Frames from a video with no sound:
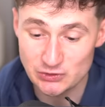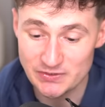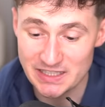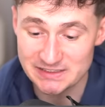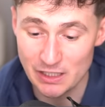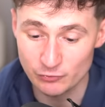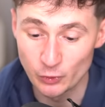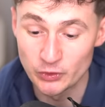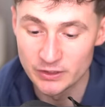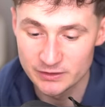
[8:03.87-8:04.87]
right. That's not
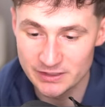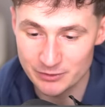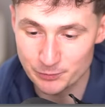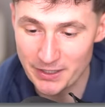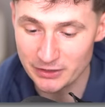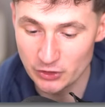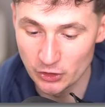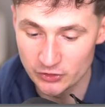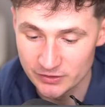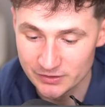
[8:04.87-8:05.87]
food. Get pranked,
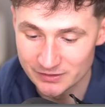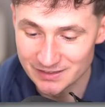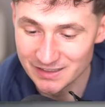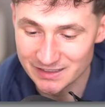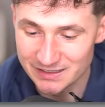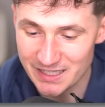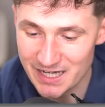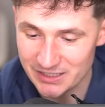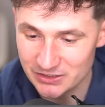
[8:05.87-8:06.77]
nerd. Get out of